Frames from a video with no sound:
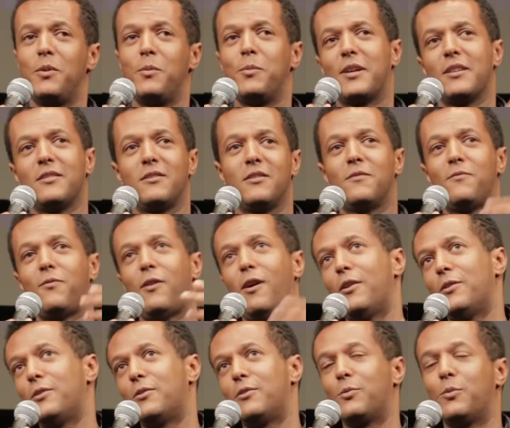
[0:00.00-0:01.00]
because his
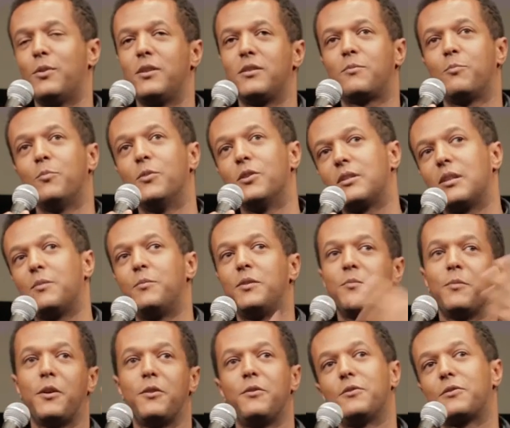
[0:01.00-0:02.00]
father was Muslim, his
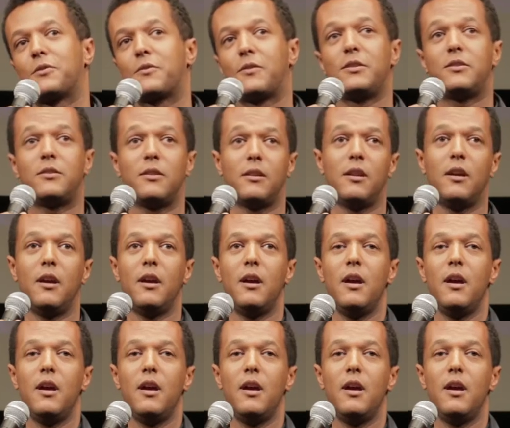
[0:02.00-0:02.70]
mother was Christian.